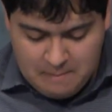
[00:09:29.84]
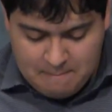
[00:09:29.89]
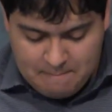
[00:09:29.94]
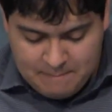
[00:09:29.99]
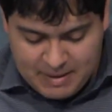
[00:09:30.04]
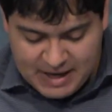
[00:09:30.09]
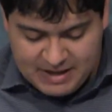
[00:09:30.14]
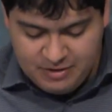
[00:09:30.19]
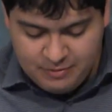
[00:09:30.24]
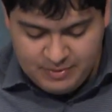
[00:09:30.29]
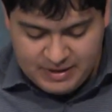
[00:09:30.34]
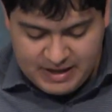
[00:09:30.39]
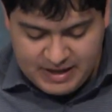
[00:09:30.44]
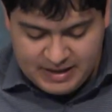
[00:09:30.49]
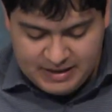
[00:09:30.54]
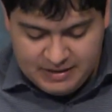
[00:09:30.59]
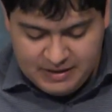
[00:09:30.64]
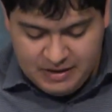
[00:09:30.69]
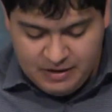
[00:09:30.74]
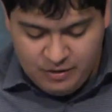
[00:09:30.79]
By the way,
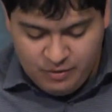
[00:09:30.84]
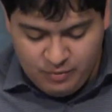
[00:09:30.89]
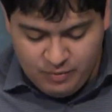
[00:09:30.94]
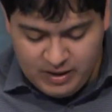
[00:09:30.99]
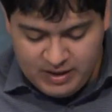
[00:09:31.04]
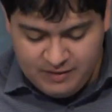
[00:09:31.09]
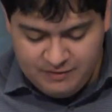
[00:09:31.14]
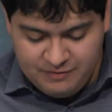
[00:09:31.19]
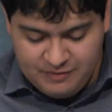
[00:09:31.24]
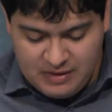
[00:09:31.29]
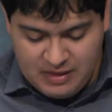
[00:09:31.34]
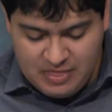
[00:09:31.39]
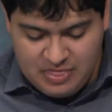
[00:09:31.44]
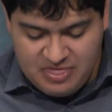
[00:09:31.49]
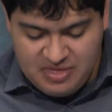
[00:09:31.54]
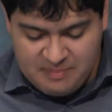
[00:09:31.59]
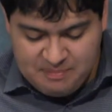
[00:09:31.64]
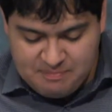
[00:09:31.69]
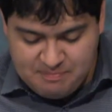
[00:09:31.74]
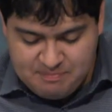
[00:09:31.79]
one of
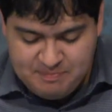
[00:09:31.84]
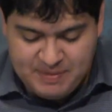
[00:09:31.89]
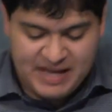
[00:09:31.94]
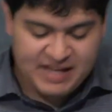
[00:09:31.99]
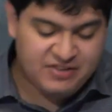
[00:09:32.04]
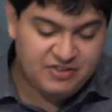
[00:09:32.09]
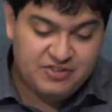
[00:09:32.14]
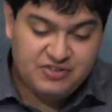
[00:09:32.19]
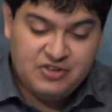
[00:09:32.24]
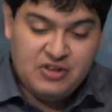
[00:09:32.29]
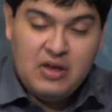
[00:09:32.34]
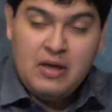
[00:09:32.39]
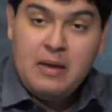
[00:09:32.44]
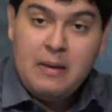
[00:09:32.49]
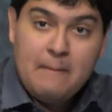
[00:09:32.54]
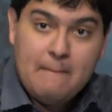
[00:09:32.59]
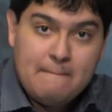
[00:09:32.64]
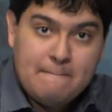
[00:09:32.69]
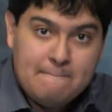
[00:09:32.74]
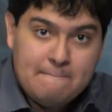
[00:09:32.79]
the best
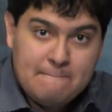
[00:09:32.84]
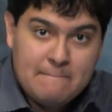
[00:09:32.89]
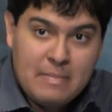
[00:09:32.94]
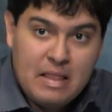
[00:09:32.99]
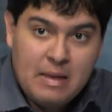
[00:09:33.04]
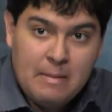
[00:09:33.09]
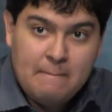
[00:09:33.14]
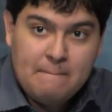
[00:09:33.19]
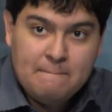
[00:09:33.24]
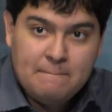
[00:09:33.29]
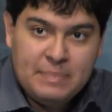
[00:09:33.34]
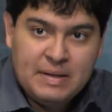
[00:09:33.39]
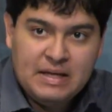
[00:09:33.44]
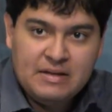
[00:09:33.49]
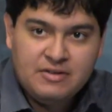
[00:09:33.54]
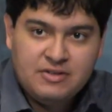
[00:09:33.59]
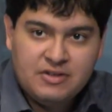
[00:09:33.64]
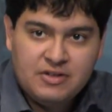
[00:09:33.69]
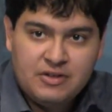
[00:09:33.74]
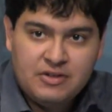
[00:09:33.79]

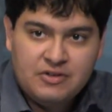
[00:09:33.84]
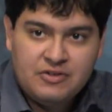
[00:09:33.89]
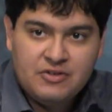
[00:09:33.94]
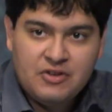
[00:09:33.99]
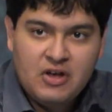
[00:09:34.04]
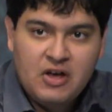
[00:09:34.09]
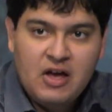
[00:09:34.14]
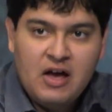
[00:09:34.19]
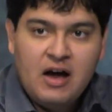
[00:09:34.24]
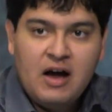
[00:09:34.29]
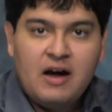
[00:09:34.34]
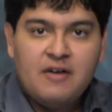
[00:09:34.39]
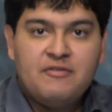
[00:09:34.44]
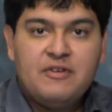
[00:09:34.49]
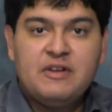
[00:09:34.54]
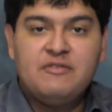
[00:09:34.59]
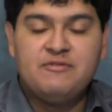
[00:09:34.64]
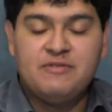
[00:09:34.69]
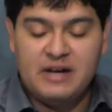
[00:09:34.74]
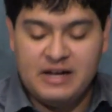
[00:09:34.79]
pieces of
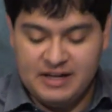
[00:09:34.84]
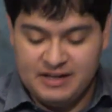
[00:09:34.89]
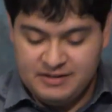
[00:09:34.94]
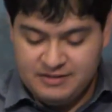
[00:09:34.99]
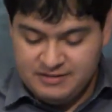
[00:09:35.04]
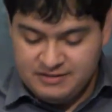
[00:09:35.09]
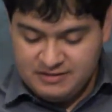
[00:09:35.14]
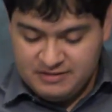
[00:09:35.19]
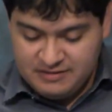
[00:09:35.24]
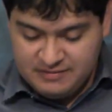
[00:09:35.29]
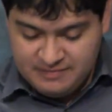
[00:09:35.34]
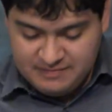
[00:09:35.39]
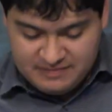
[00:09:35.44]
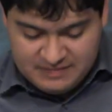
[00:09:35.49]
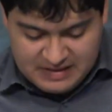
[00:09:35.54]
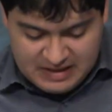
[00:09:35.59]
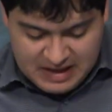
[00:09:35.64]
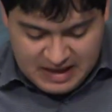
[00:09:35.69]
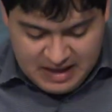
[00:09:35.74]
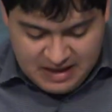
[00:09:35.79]
advice
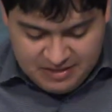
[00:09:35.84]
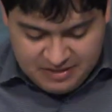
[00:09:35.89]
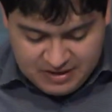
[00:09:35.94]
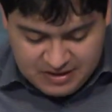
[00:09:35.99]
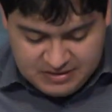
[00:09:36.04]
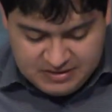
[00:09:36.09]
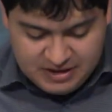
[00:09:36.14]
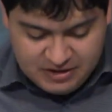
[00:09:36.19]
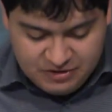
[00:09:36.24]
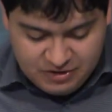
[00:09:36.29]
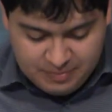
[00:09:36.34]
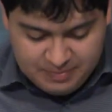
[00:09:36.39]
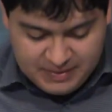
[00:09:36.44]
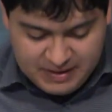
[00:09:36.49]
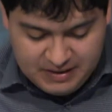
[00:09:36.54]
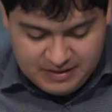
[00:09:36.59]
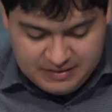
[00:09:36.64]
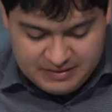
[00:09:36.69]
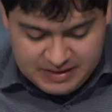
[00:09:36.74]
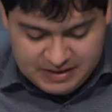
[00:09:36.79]
the
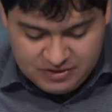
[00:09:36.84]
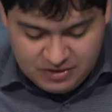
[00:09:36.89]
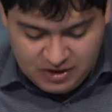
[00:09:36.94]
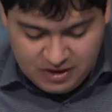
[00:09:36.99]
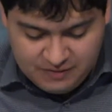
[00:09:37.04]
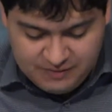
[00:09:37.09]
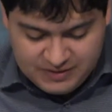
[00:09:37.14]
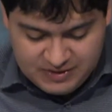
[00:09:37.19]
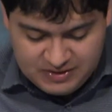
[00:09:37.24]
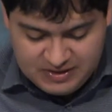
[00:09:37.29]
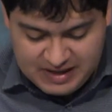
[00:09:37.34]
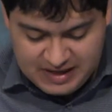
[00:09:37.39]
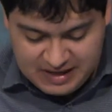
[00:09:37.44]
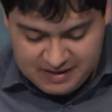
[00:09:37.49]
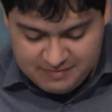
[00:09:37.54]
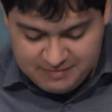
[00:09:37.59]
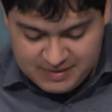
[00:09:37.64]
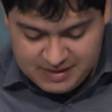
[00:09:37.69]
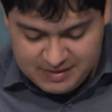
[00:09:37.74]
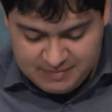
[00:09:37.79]
disabilities office gave
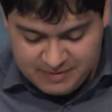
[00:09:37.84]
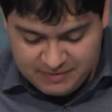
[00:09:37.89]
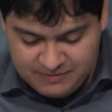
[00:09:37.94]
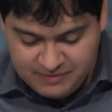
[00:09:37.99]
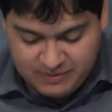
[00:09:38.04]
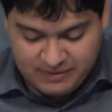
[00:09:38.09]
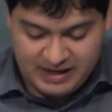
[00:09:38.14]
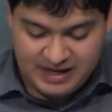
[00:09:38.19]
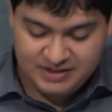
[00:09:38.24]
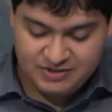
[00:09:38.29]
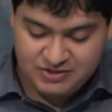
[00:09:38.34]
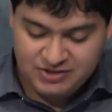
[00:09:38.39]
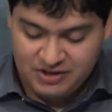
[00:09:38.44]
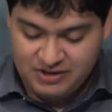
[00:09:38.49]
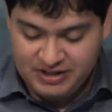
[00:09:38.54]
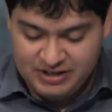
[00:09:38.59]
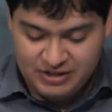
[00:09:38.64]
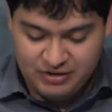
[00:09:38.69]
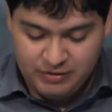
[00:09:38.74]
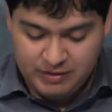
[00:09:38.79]
me before I
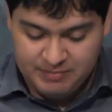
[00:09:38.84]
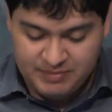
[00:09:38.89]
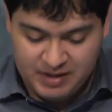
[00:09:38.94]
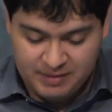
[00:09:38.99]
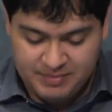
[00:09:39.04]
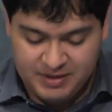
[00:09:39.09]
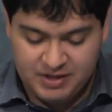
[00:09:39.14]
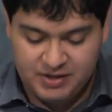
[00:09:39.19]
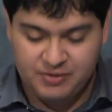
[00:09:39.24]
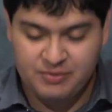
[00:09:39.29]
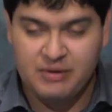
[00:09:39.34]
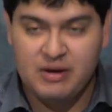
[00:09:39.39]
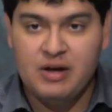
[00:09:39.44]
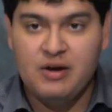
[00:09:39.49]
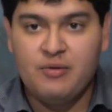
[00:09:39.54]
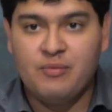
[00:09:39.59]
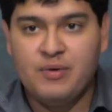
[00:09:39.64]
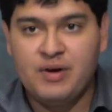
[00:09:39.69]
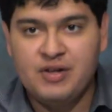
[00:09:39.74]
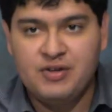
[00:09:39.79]
started UMW
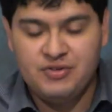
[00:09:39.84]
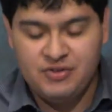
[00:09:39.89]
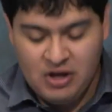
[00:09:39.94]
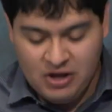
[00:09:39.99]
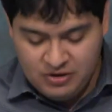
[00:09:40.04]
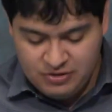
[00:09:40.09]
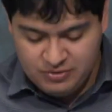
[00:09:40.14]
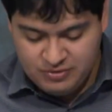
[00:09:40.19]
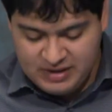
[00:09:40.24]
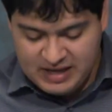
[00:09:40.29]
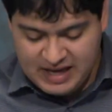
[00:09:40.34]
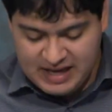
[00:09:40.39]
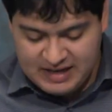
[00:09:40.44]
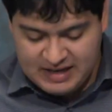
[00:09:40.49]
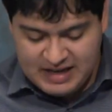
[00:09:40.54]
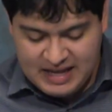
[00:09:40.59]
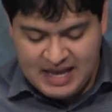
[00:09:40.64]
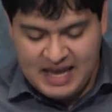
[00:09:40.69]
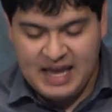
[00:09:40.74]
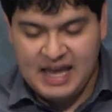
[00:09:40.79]
was to get
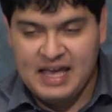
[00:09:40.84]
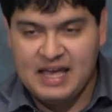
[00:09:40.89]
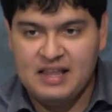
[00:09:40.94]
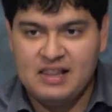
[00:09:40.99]
a